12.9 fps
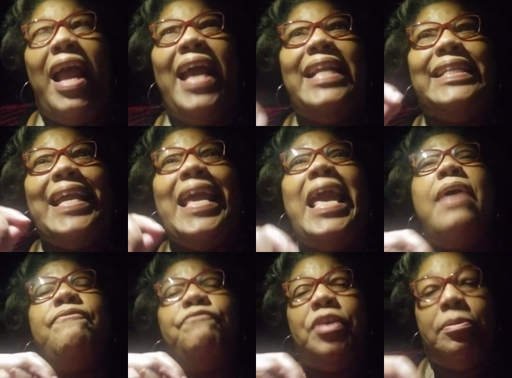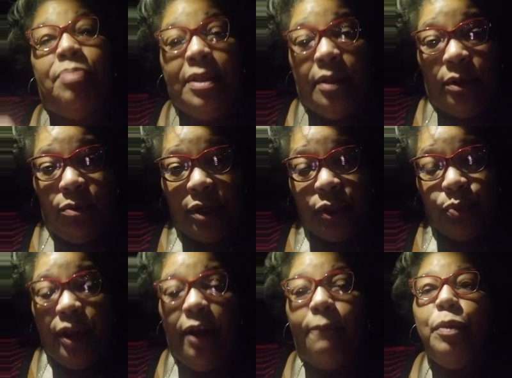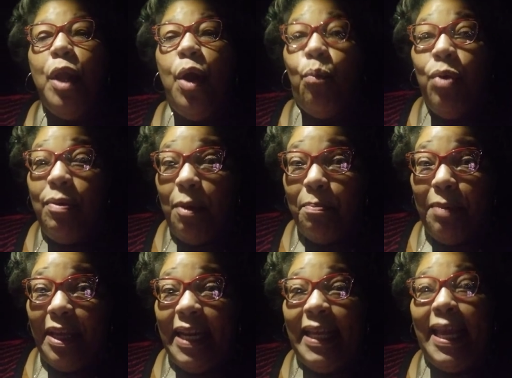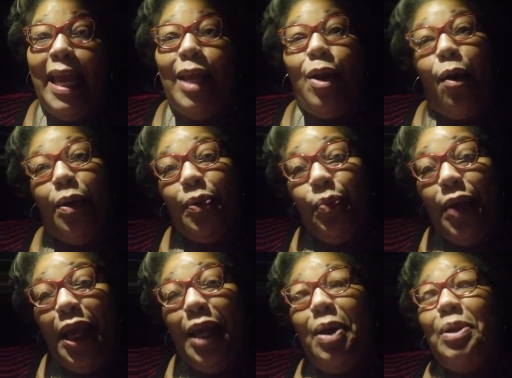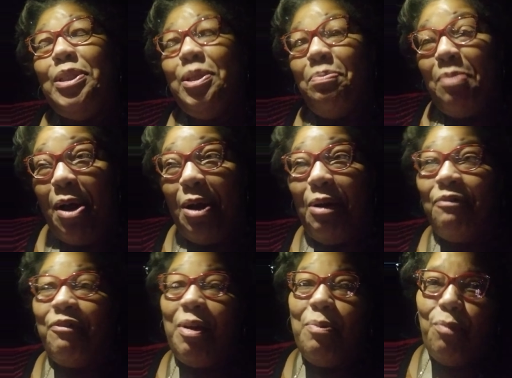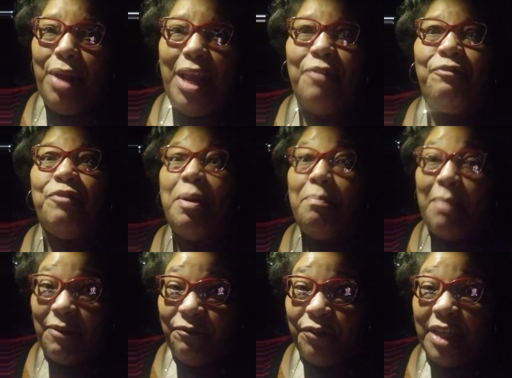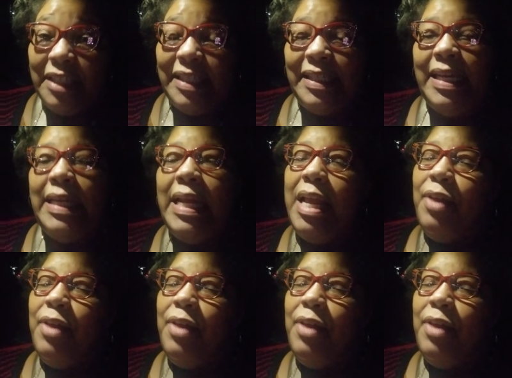And if it be the Lord's will, we will meet again on when, on tomorrow, from where? From my front seat.